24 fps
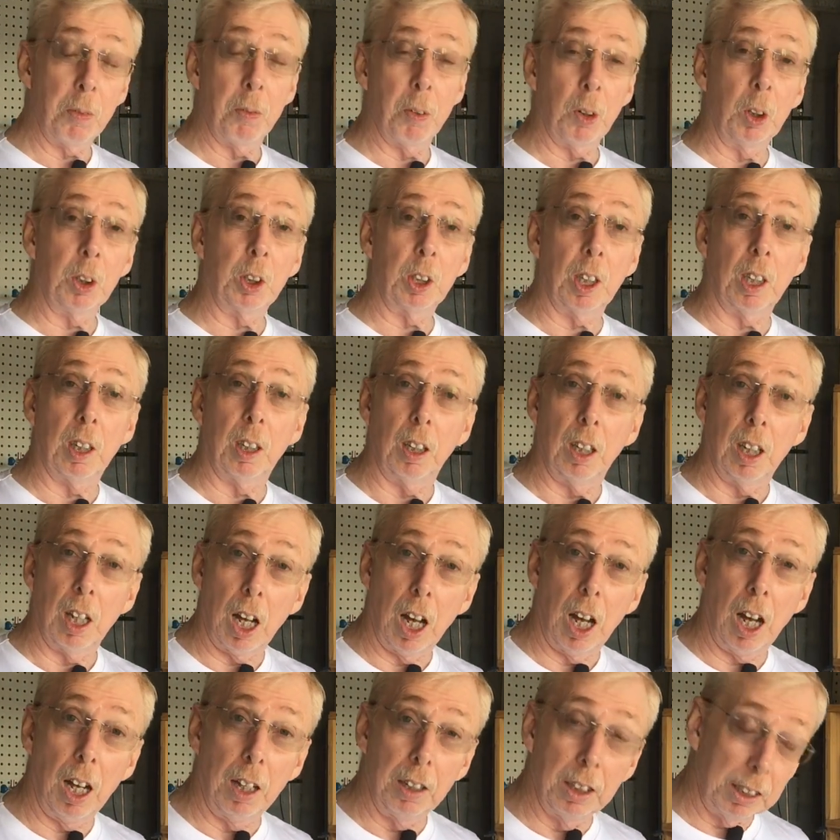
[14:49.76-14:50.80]
versatile.
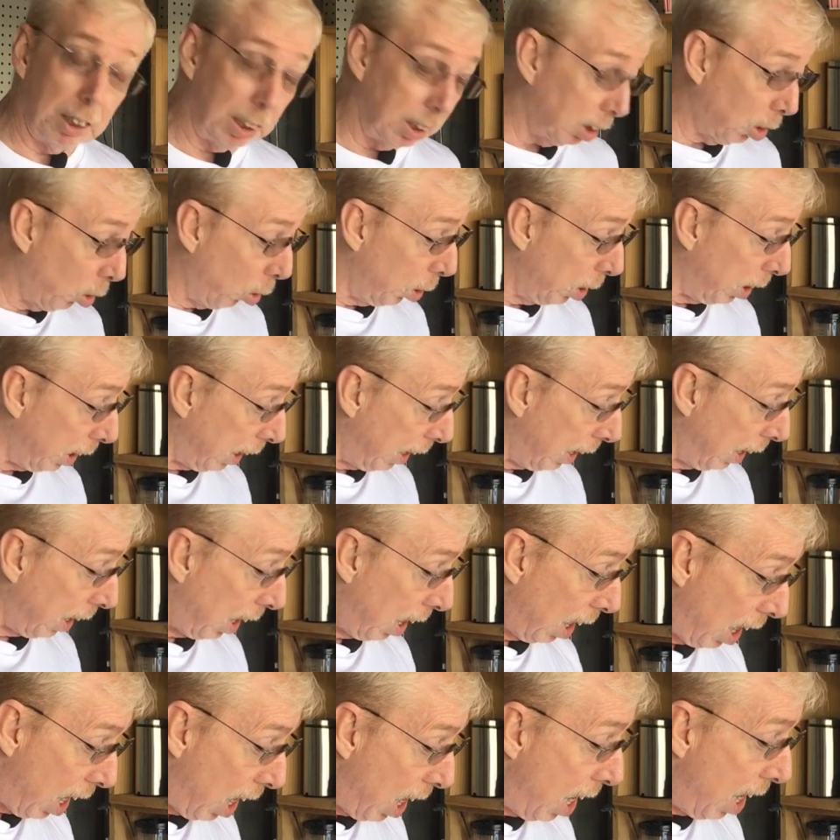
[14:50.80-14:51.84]
This is going to get
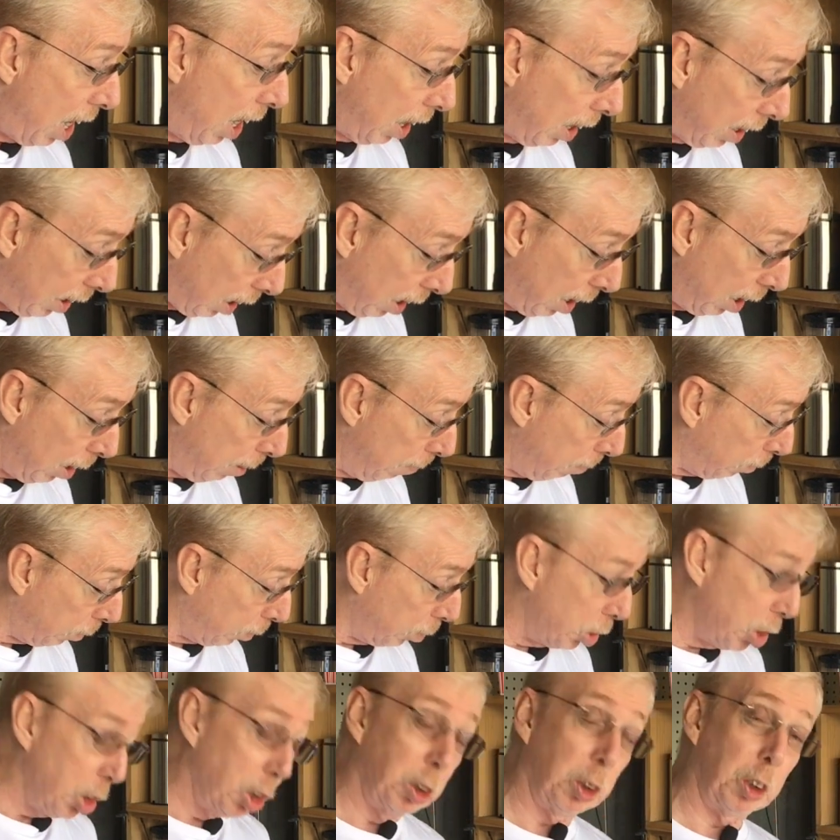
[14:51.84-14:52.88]
a lot
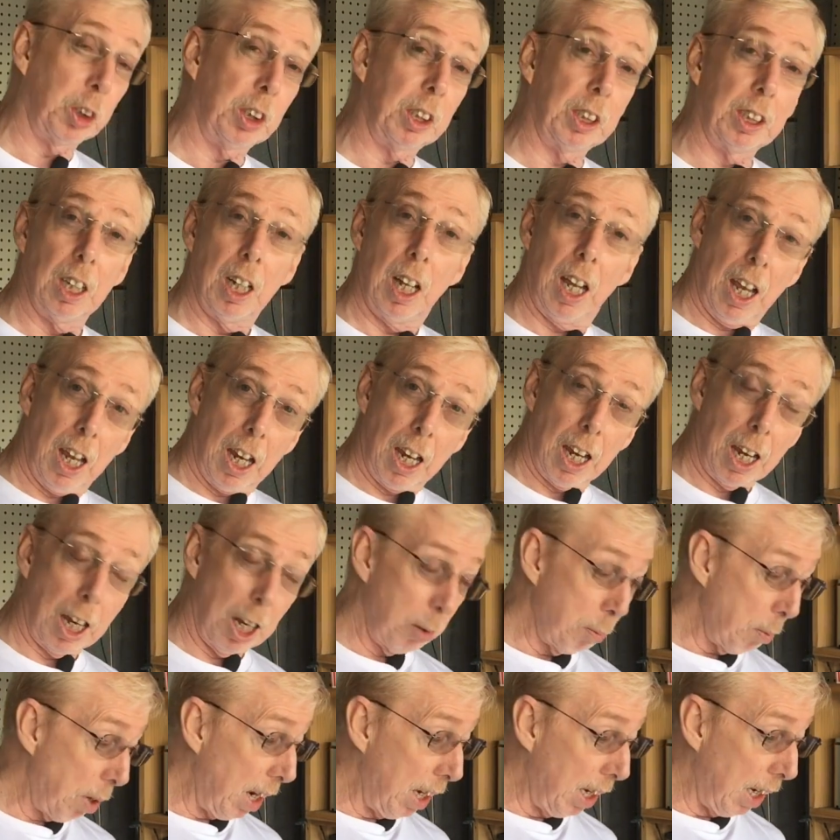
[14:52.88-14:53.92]
of use
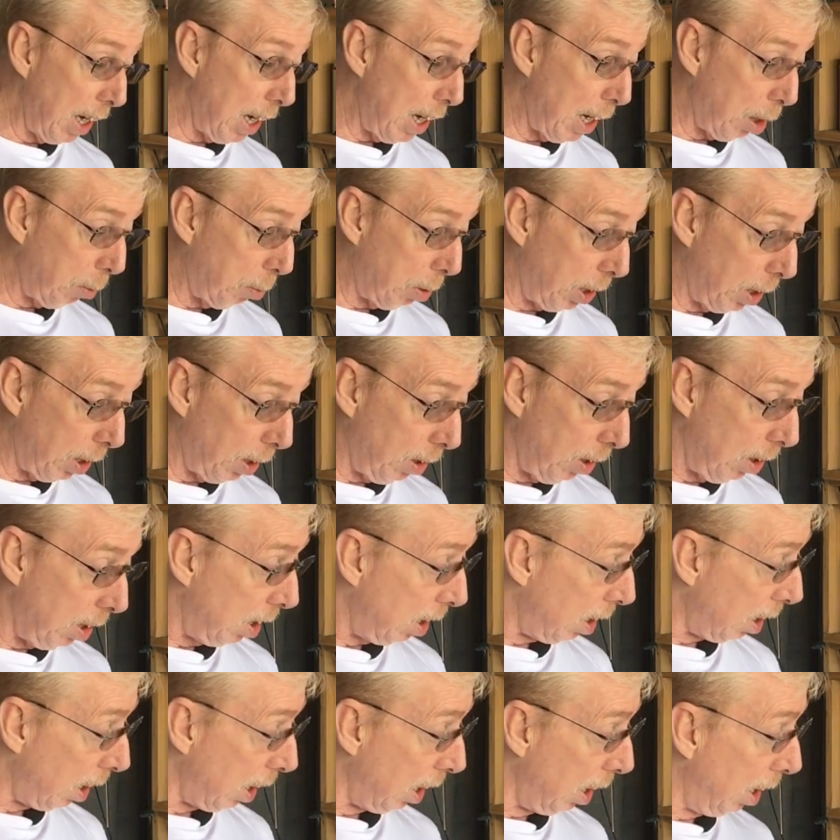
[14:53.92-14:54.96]
in my lab here.
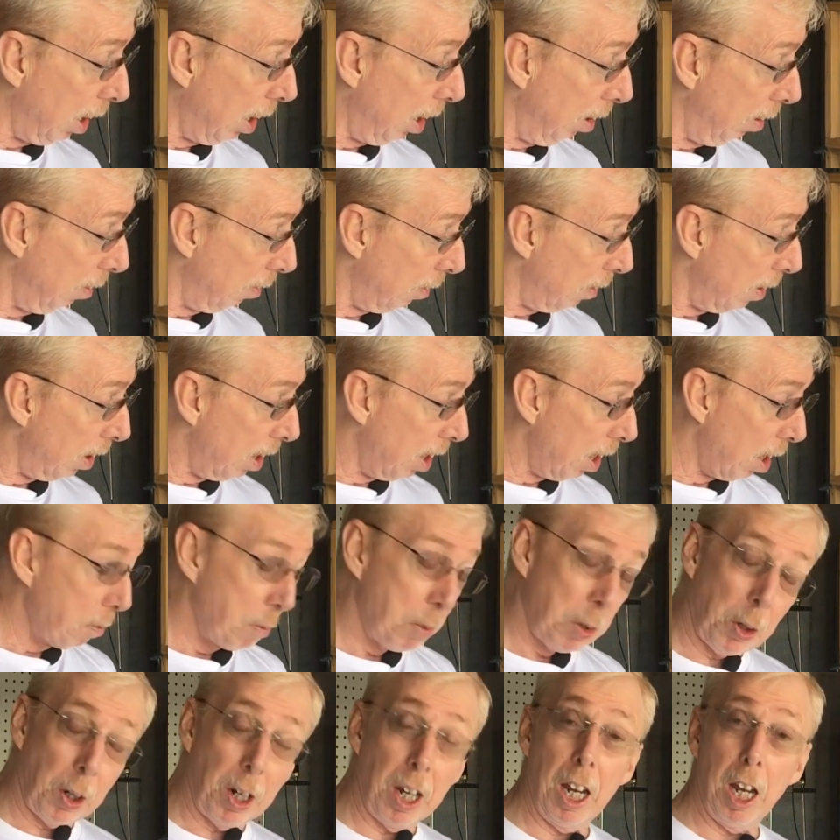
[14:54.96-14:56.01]
I'm
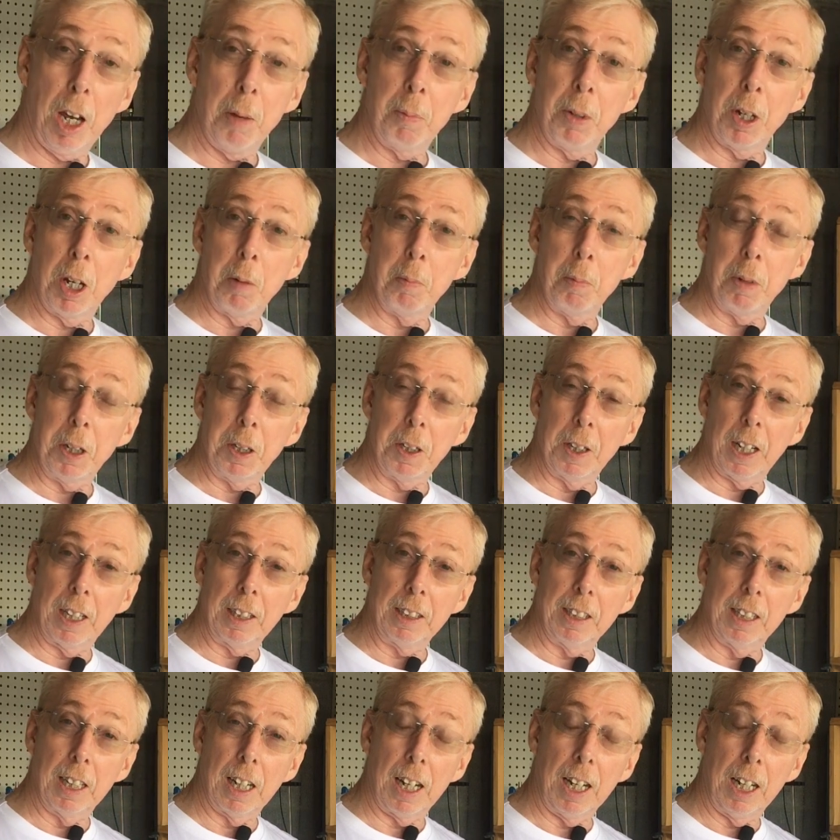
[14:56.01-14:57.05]
very happy I made
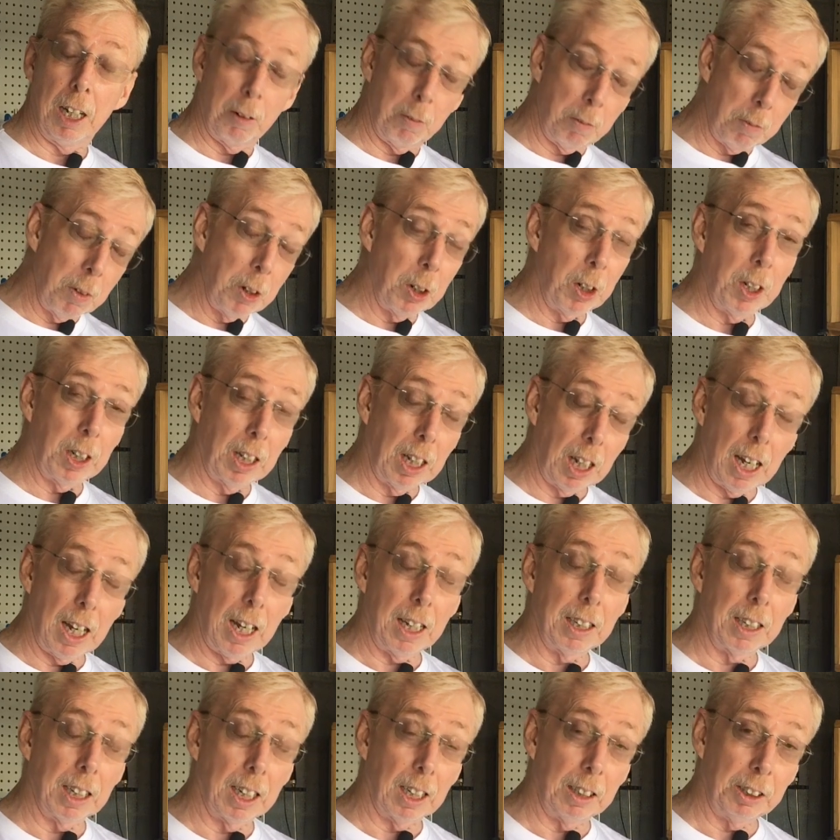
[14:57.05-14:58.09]
that today, and I'm very
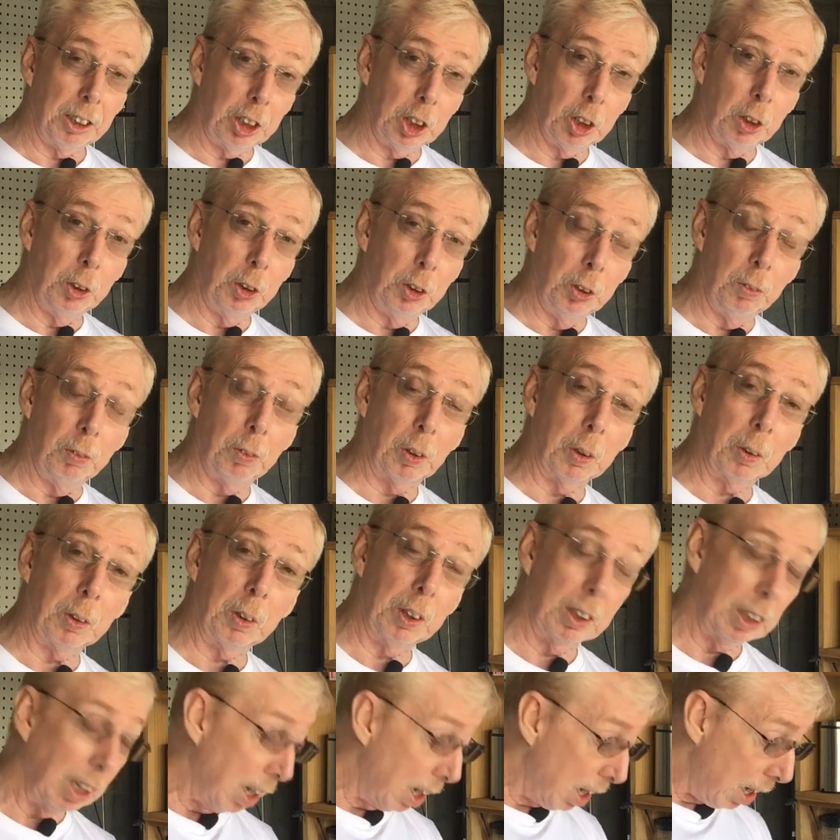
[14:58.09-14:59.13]
glad that I showed you
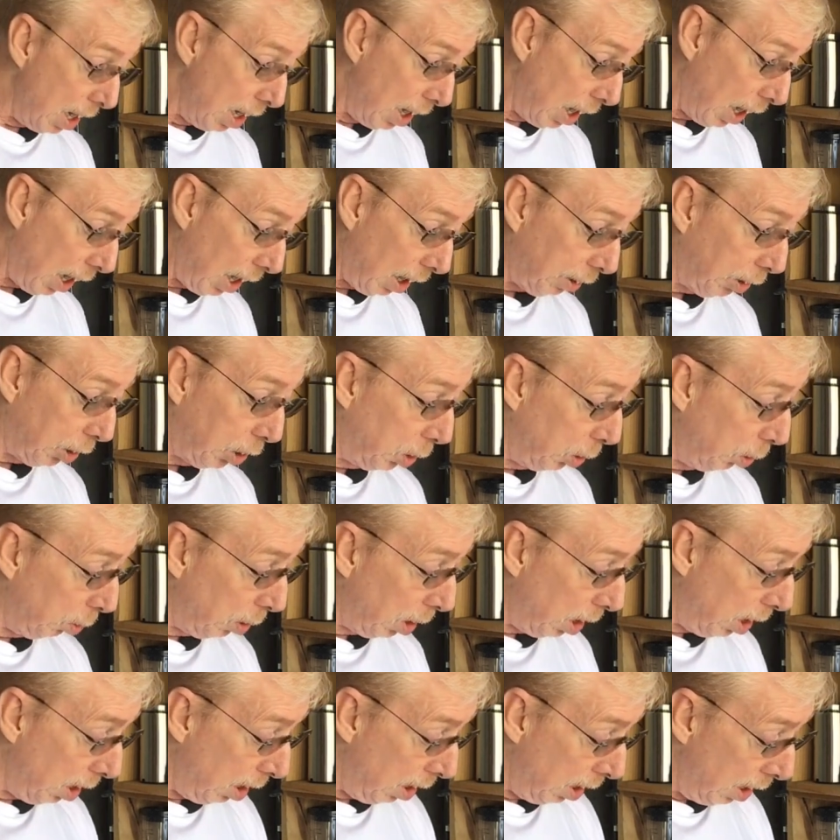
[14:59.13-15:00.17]
folks how
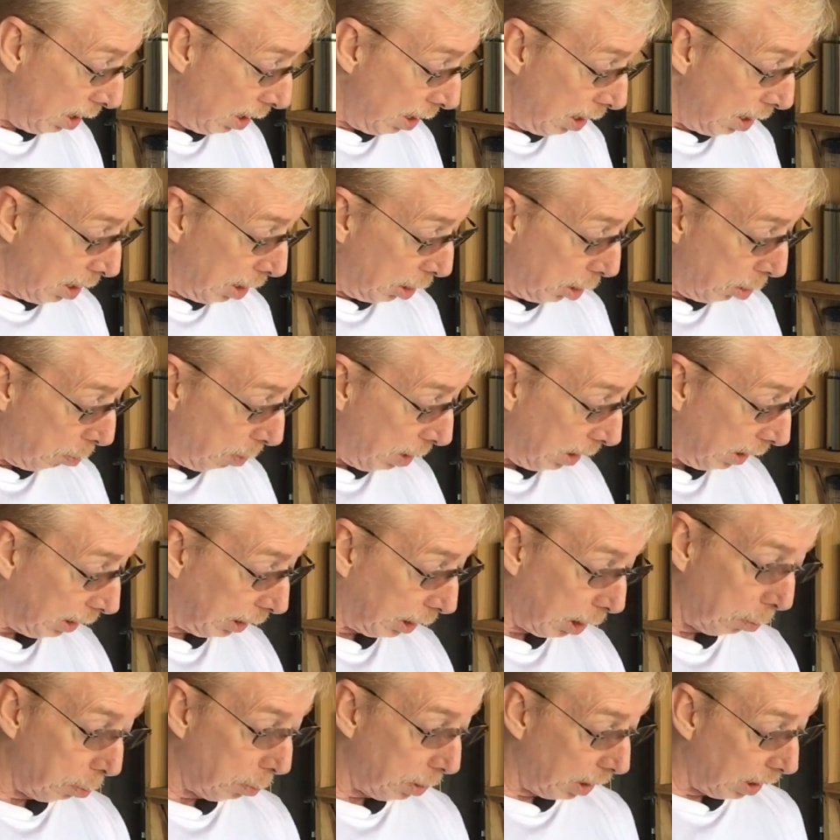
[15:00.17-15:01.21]
to make
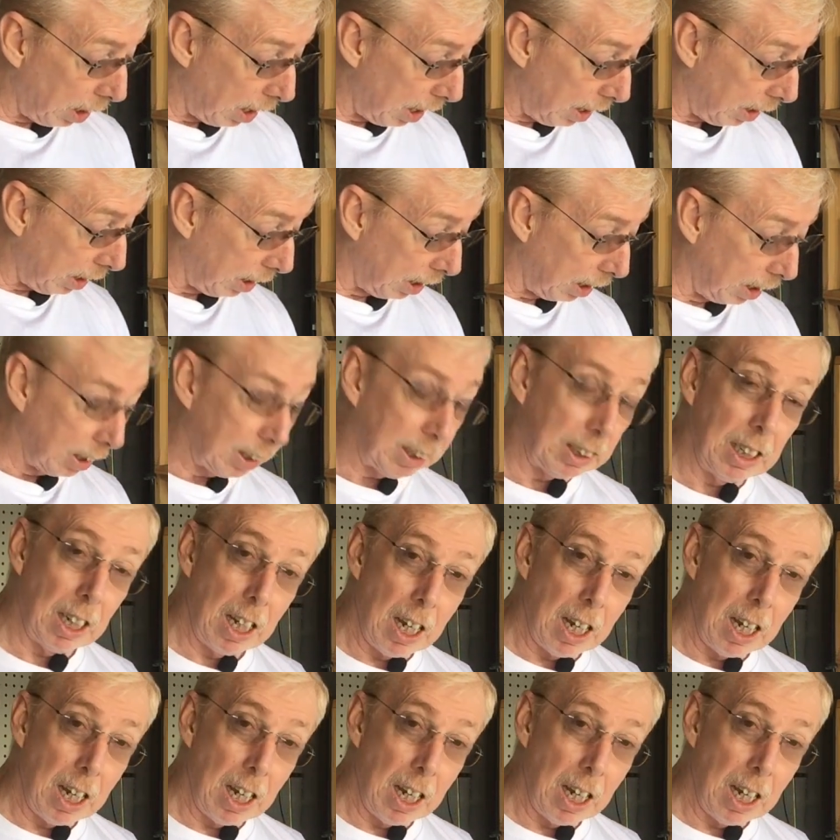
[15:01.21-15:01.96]
something like this